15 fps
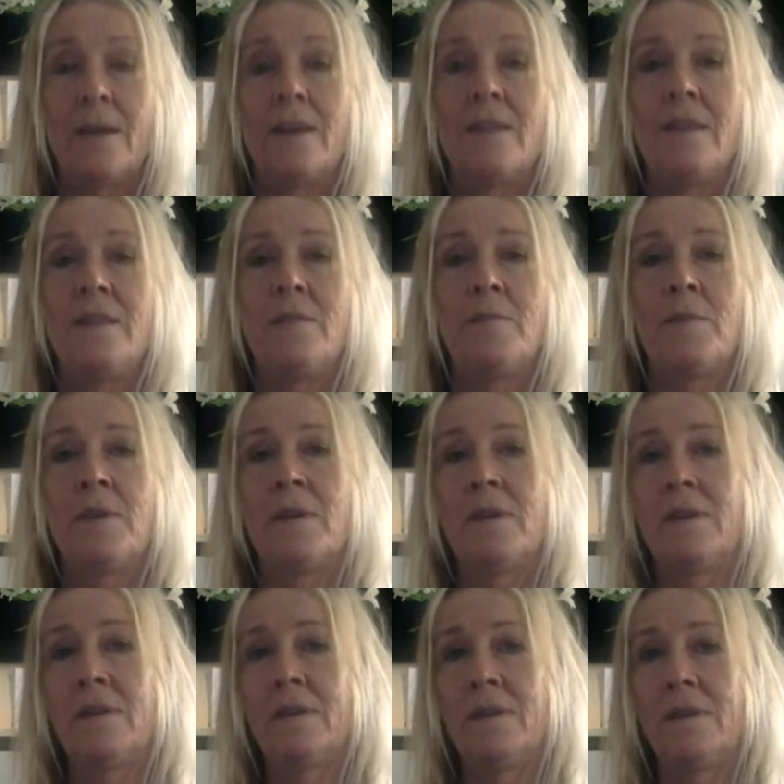and then there'll be
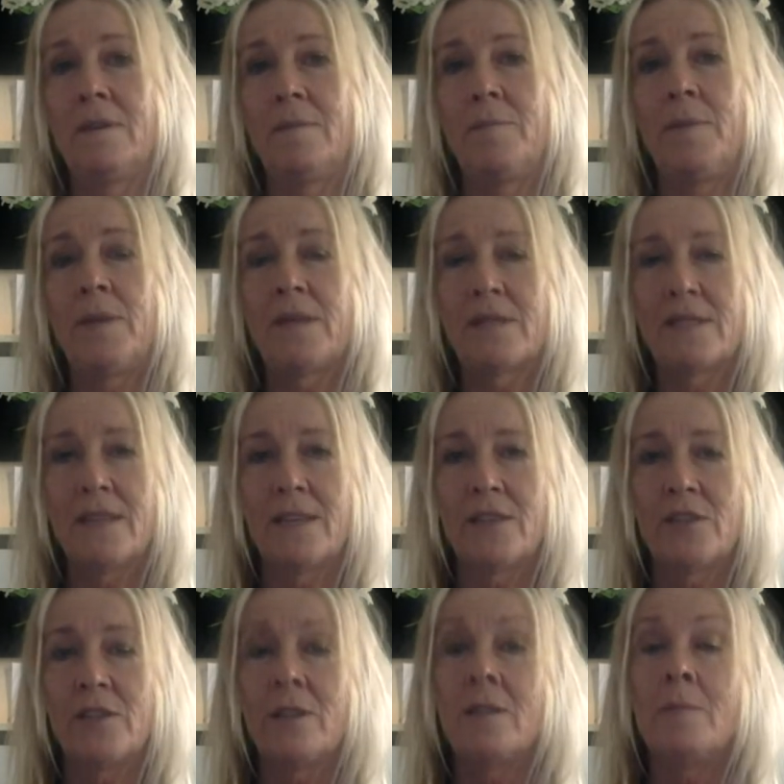a bigger
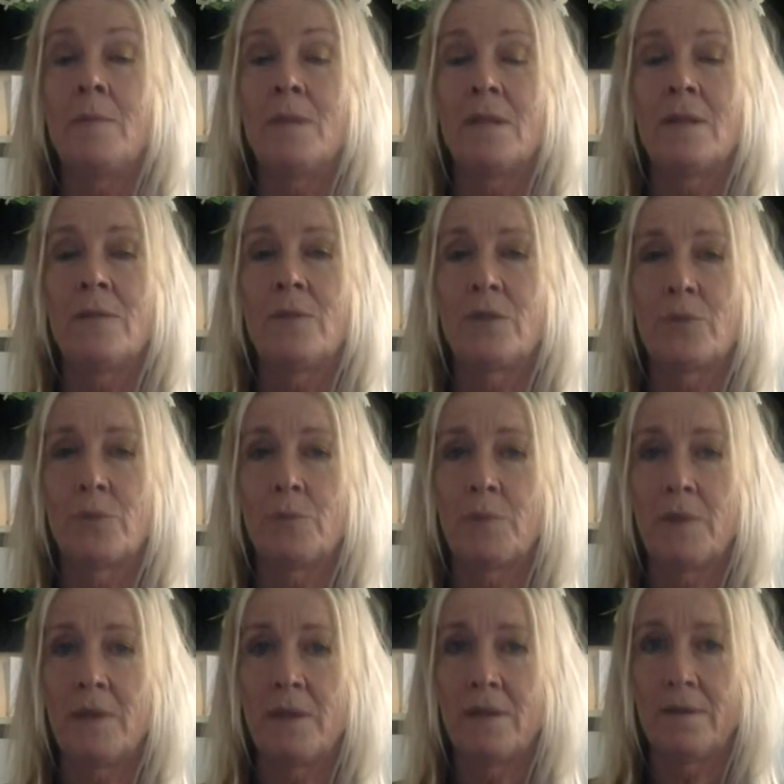section in the middle, which will
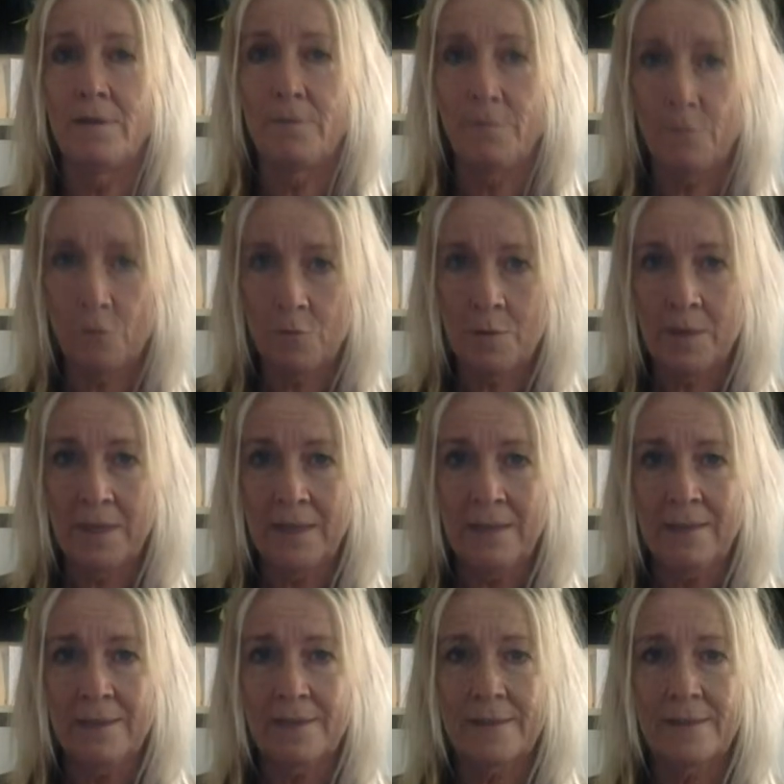be 4
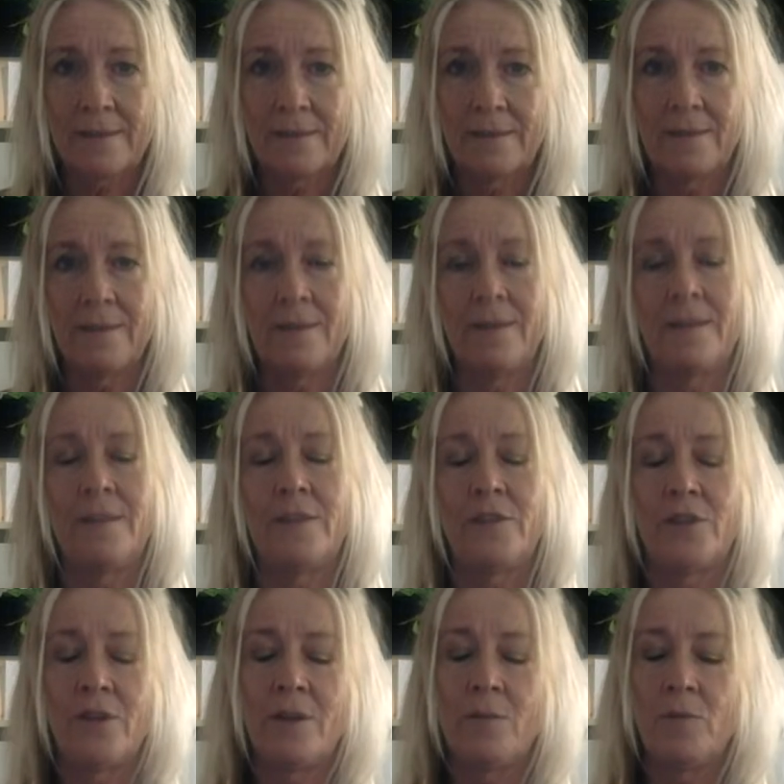minutes, and the
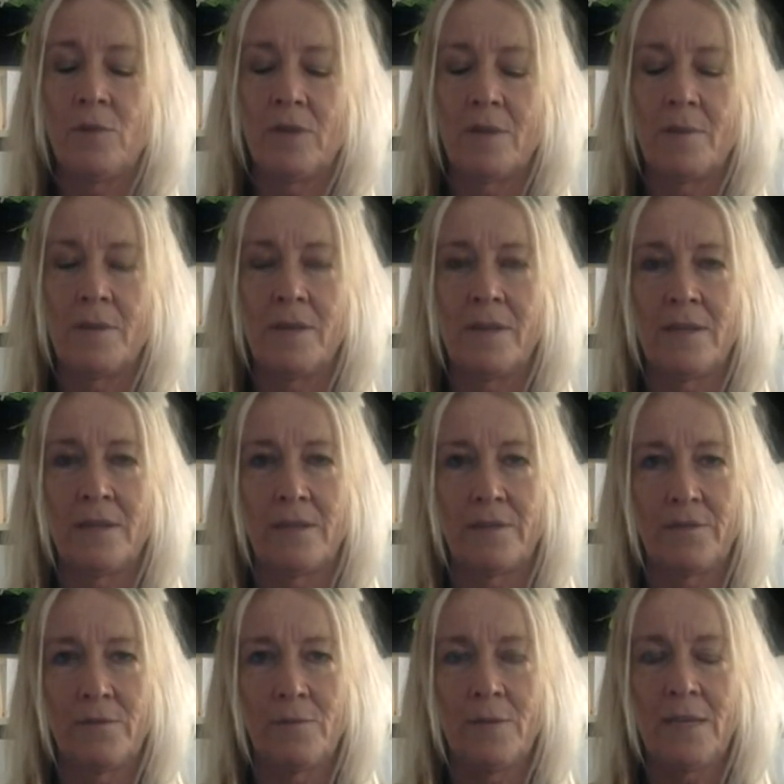chime will come at the end of the
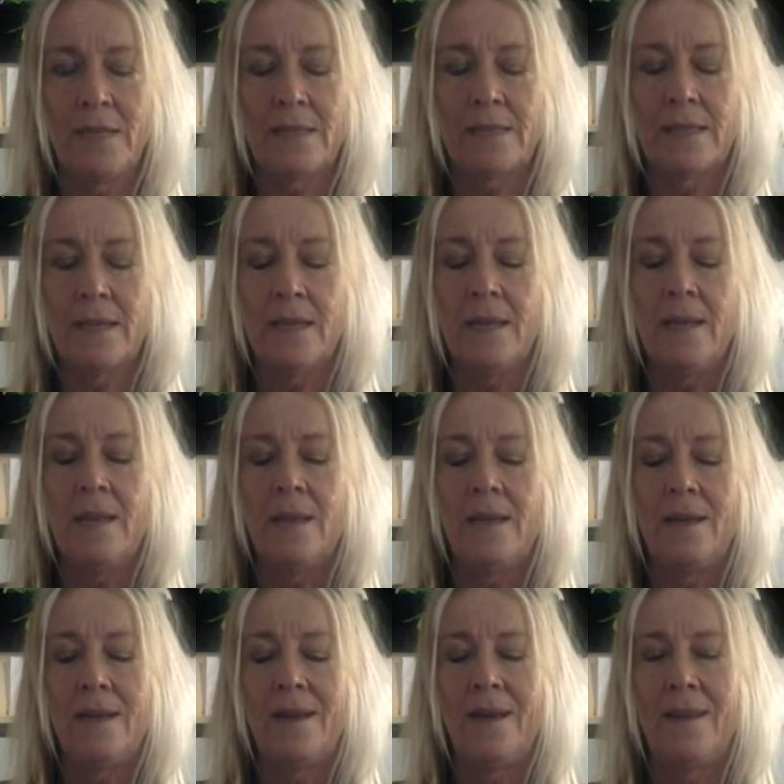4 minutes,
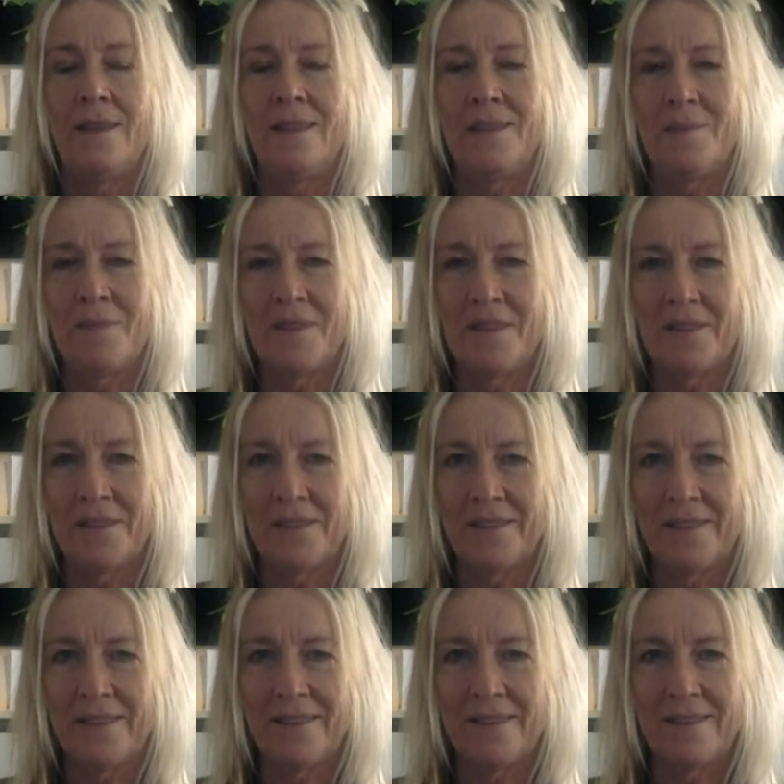and then there'll be
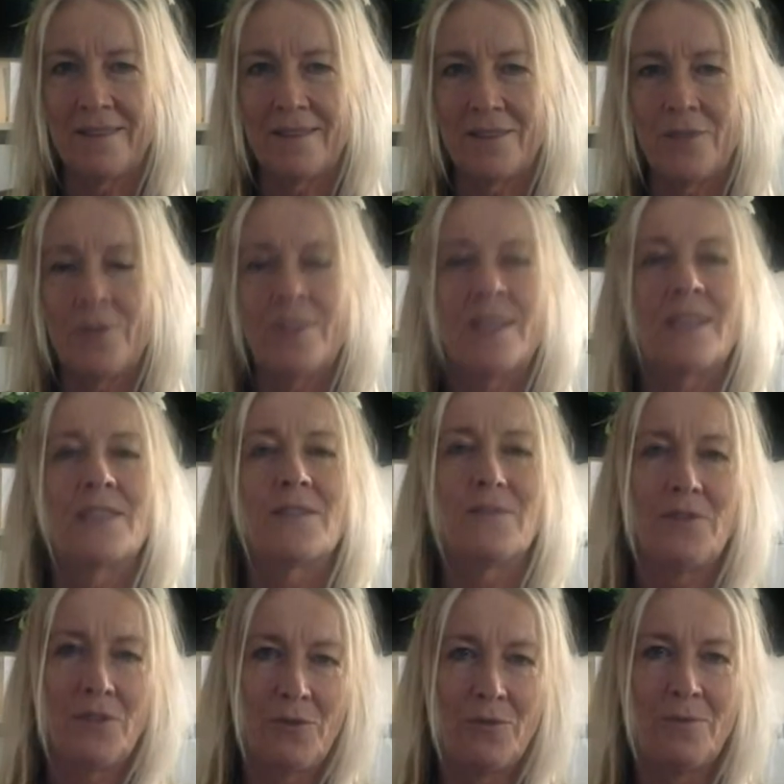another 2 sets
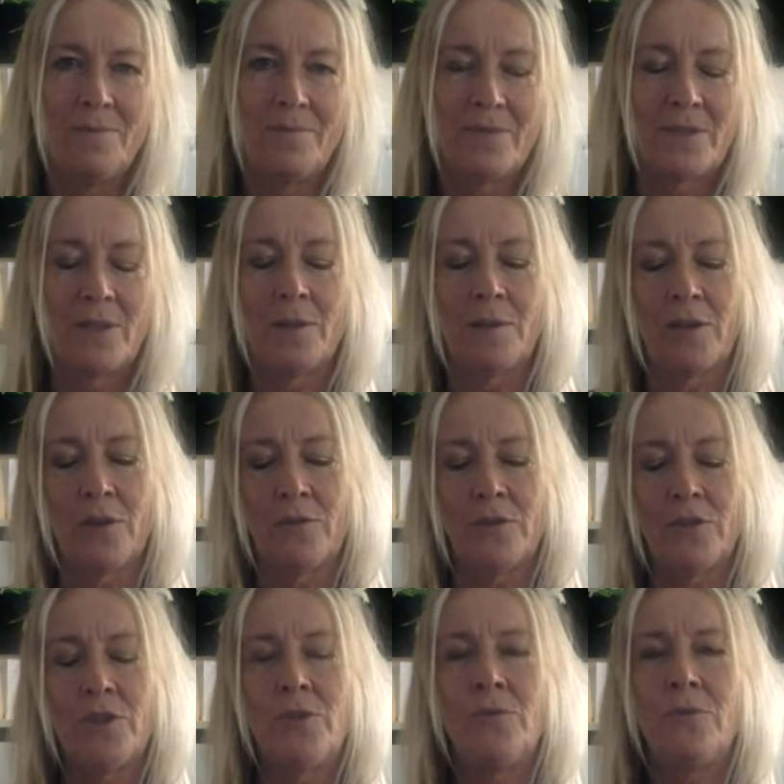of 2. So it'll go
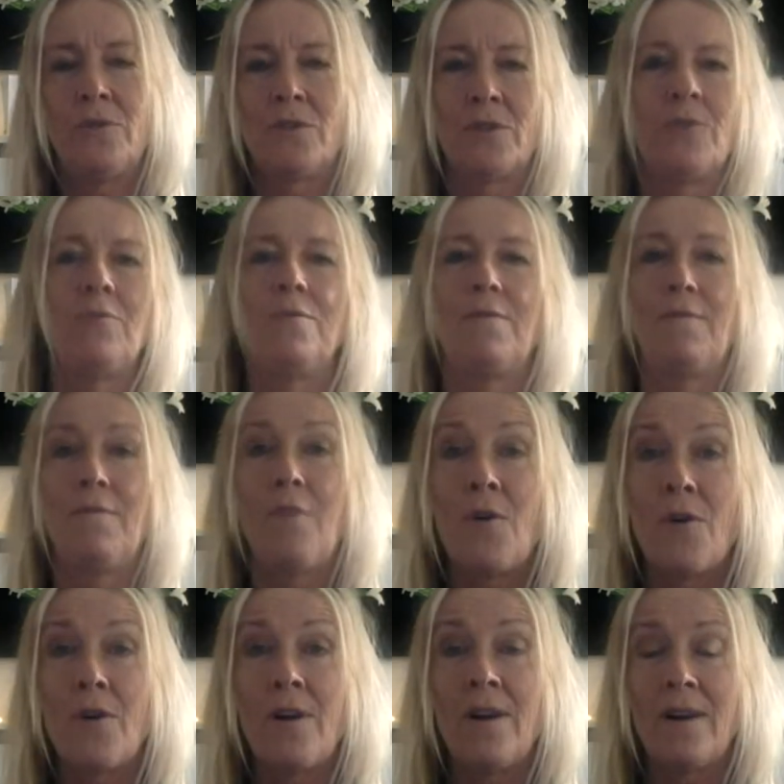2, 2,
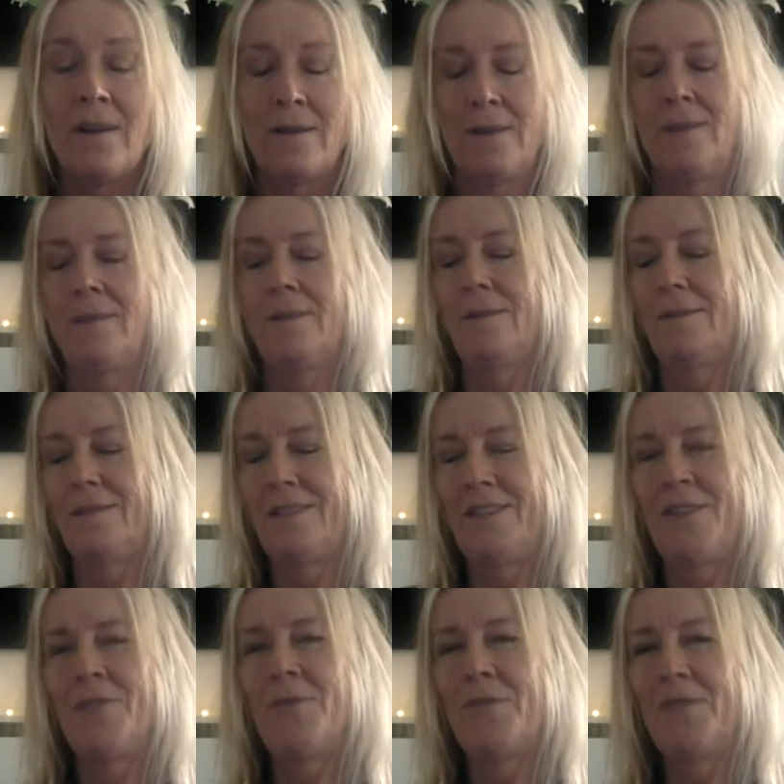4,
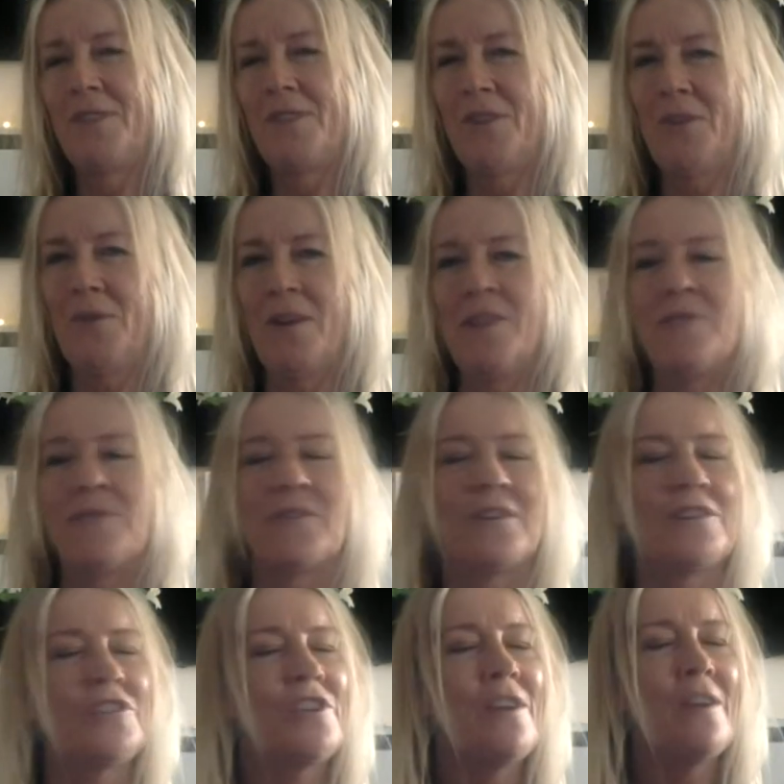2, 2, and you've got a
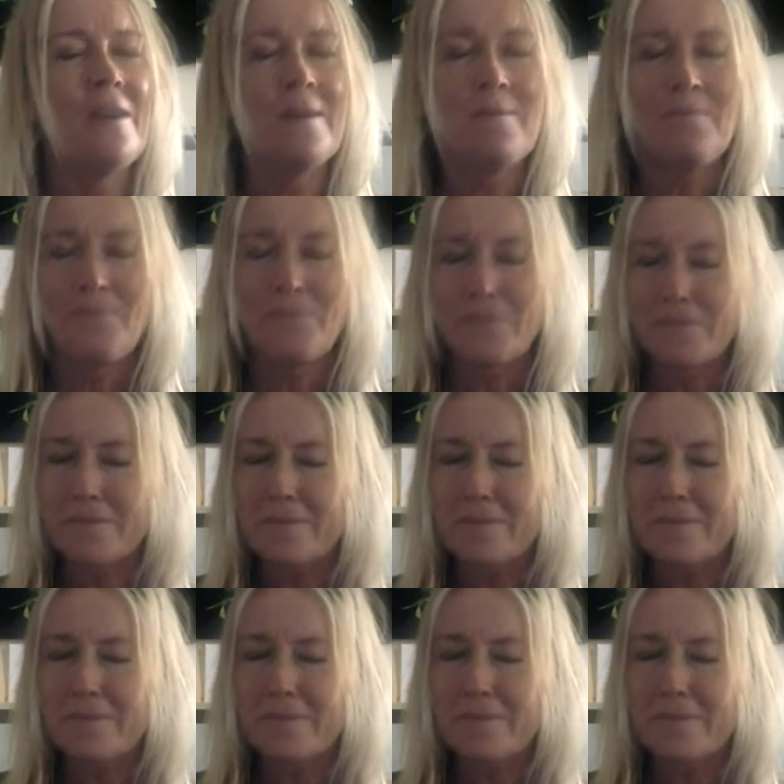chime